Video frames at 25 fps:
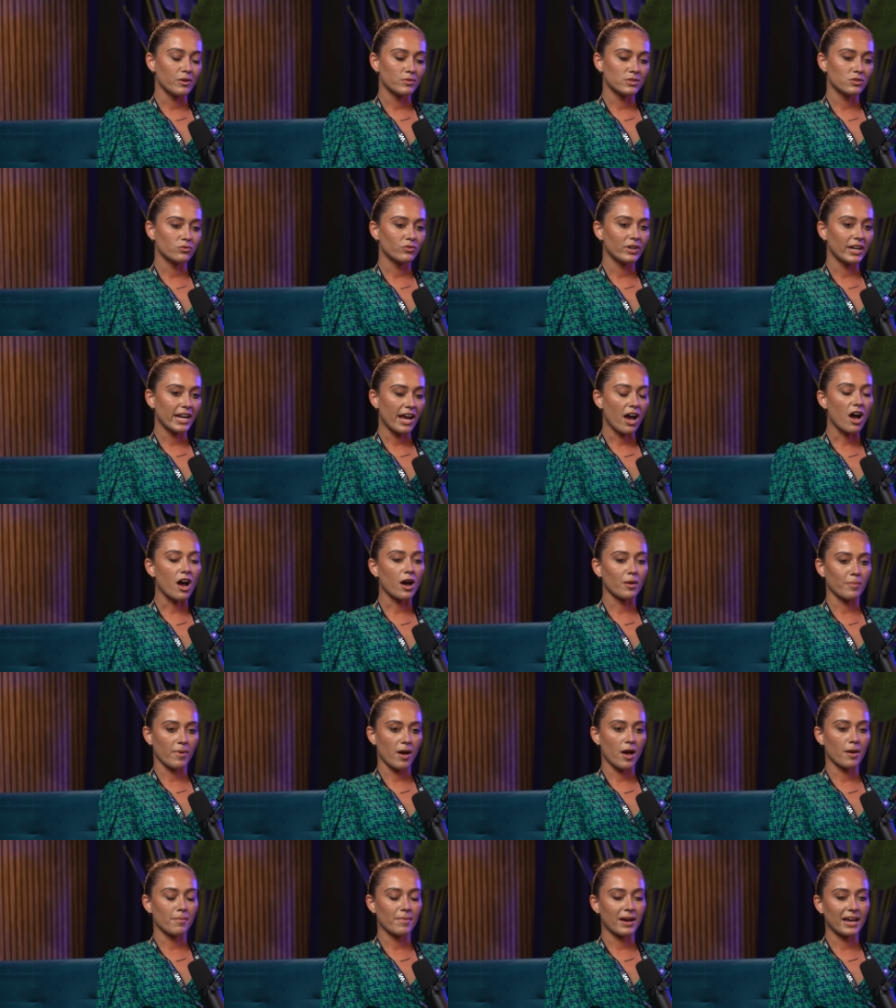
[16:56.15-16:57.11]
It was a really hard
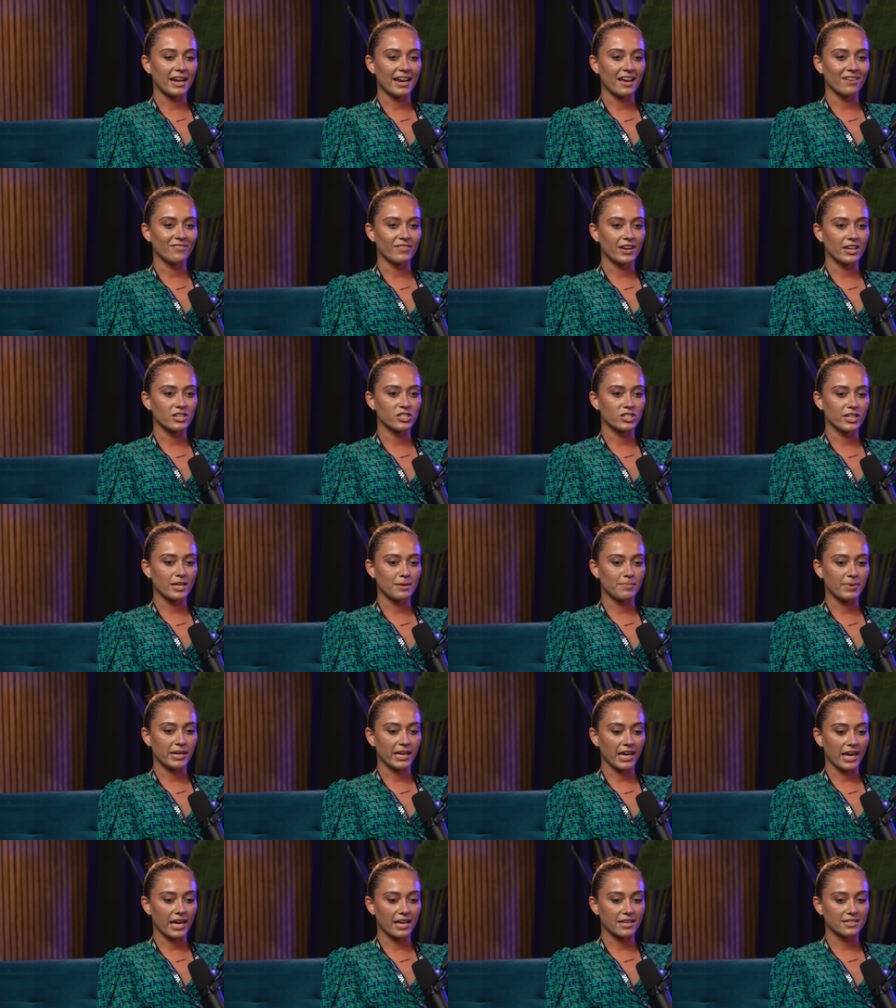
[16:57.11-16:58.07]
part of my life actually
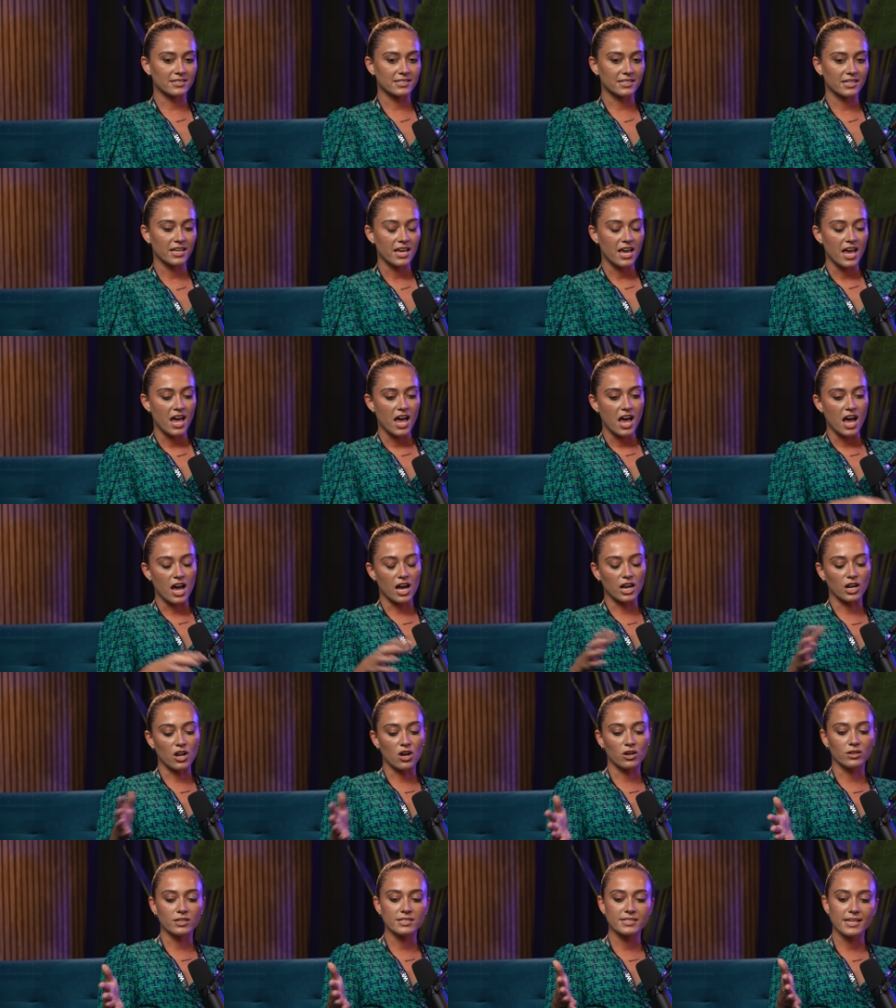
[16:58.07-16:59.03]
because
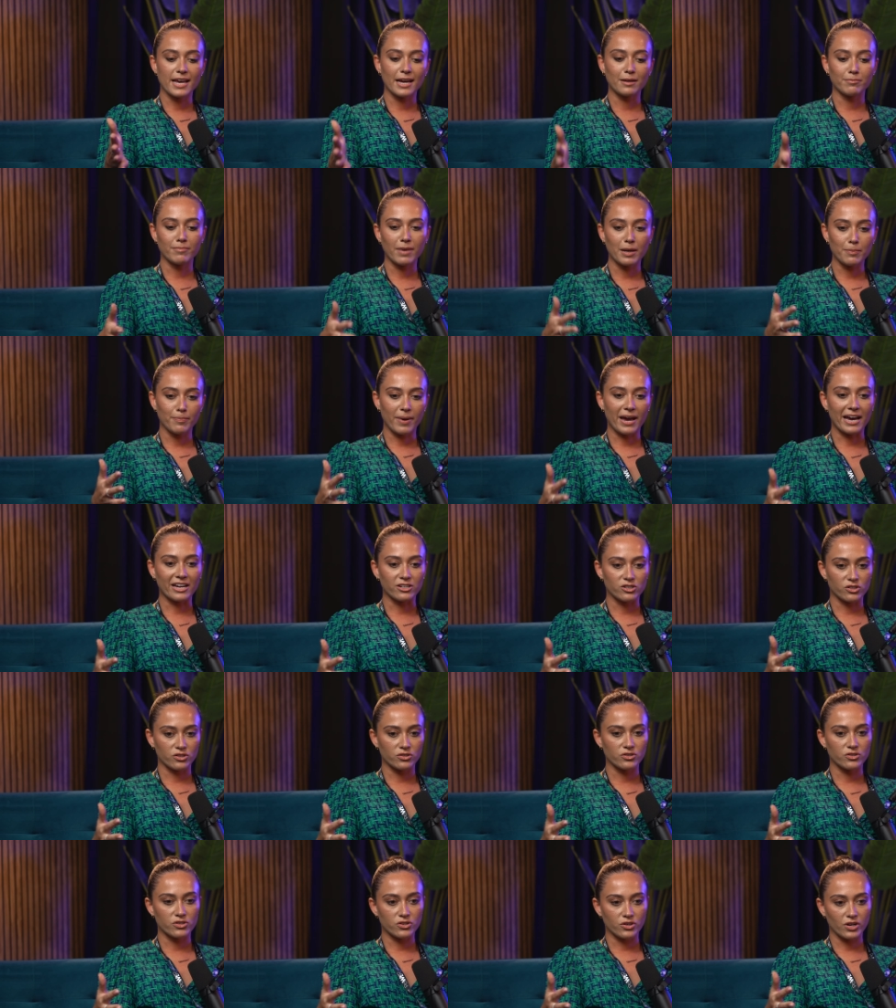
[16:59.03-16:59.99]
alongside my
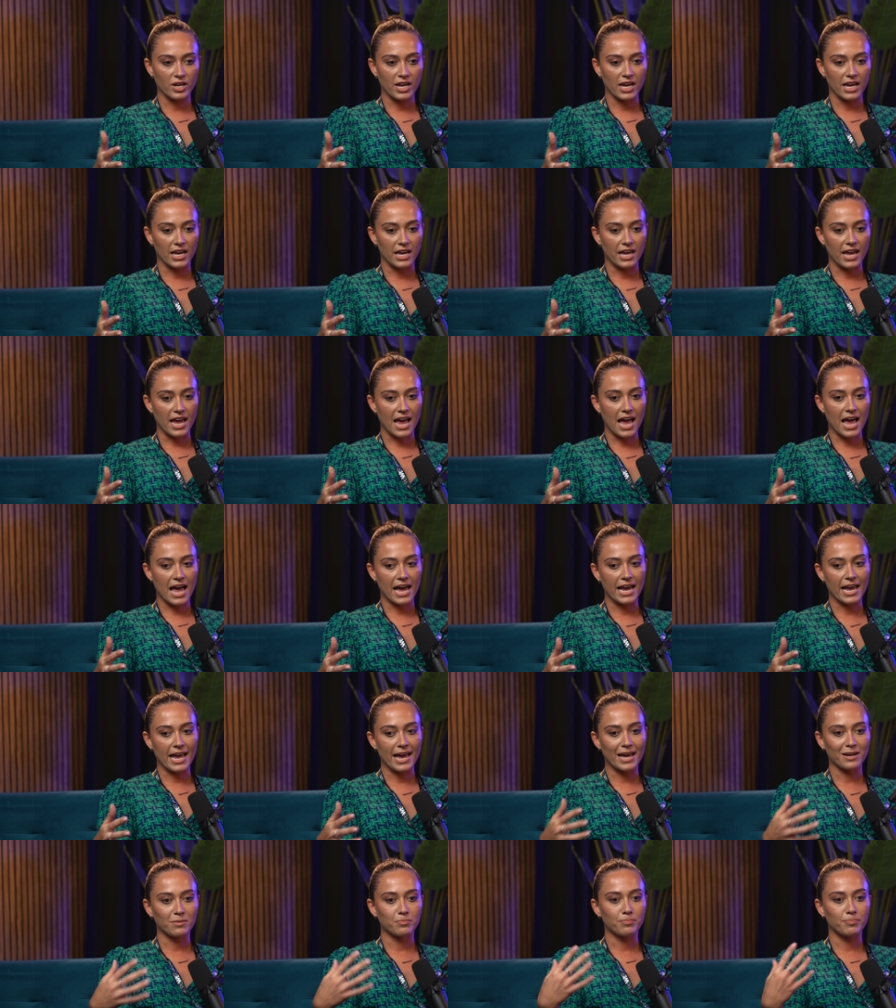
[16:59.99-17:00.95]
pageantry, I
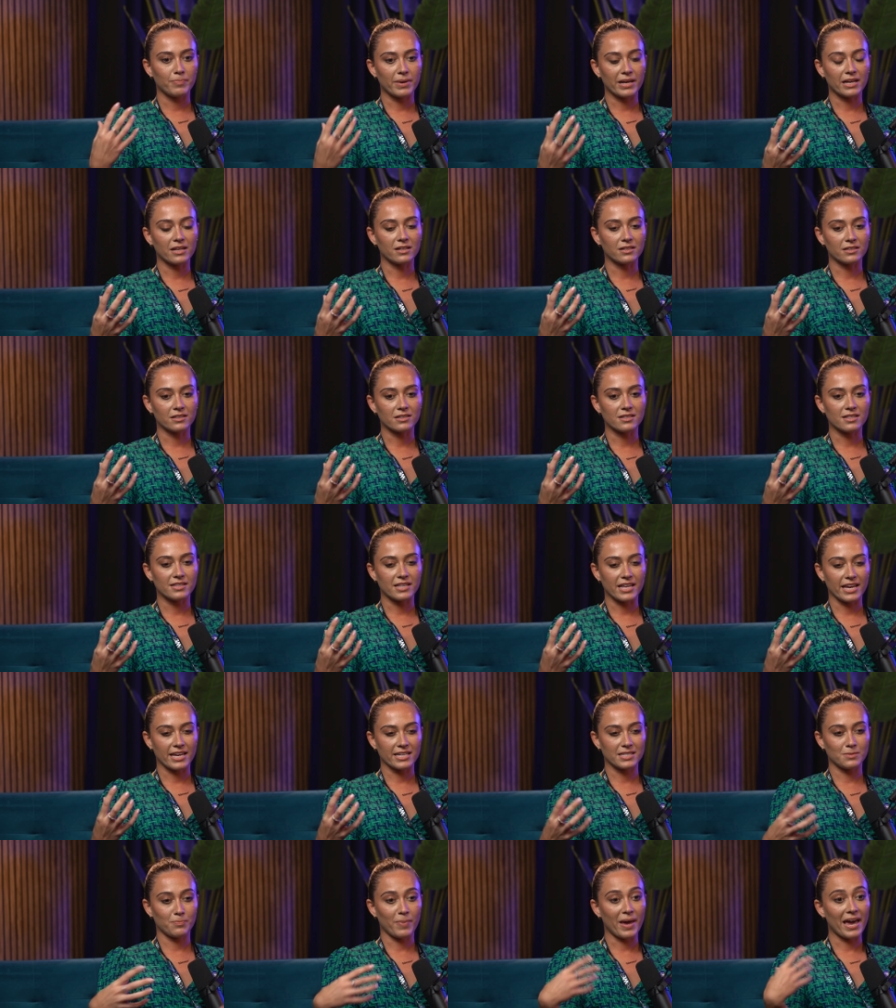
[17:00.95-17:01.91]
had built
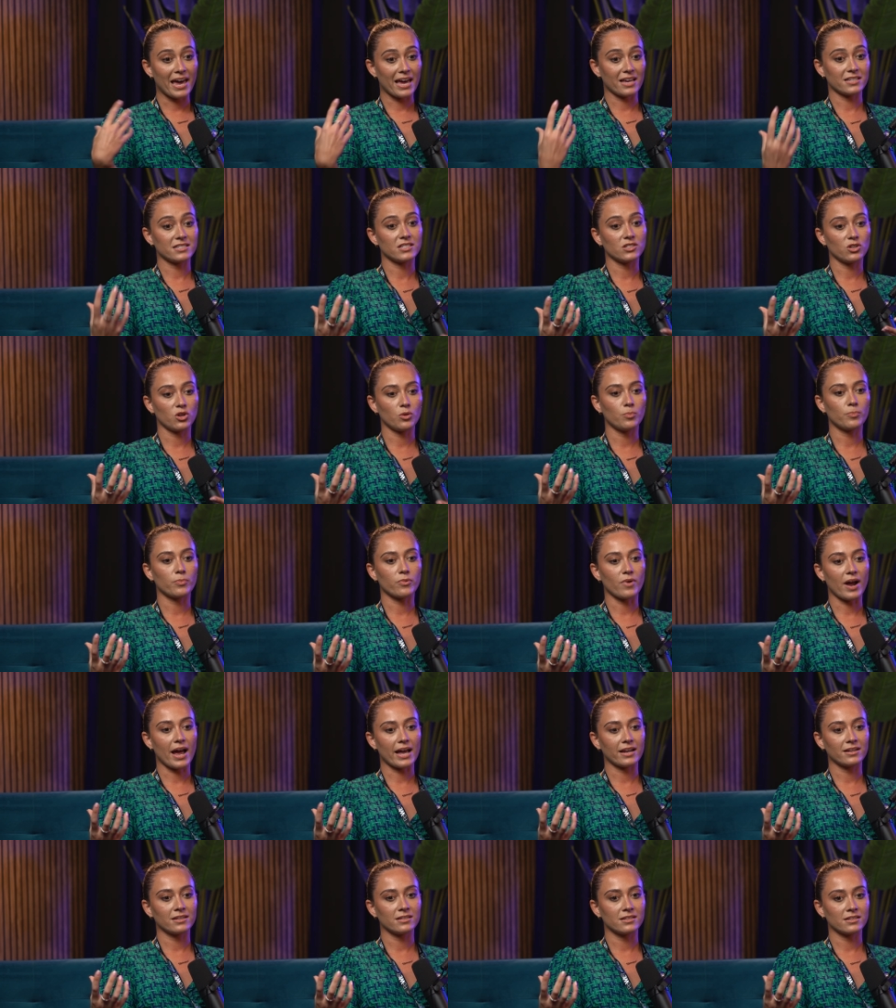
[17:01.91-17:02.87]
this personal
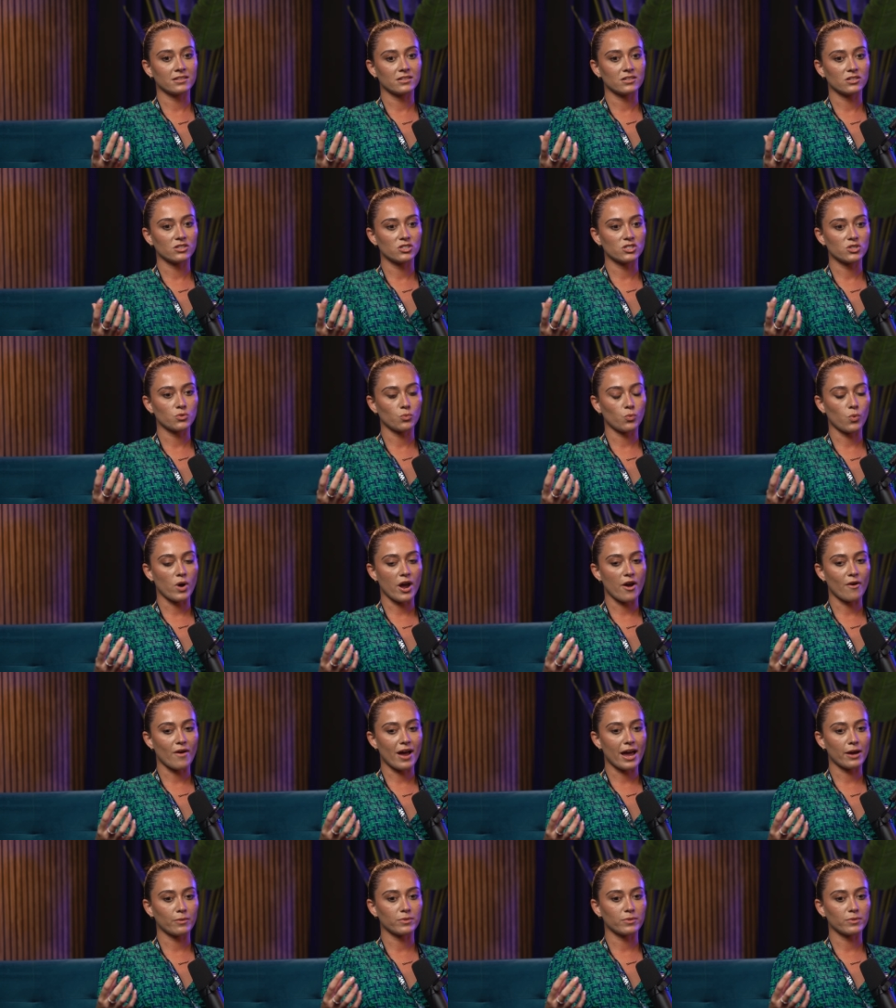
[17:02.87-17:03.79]
brand where I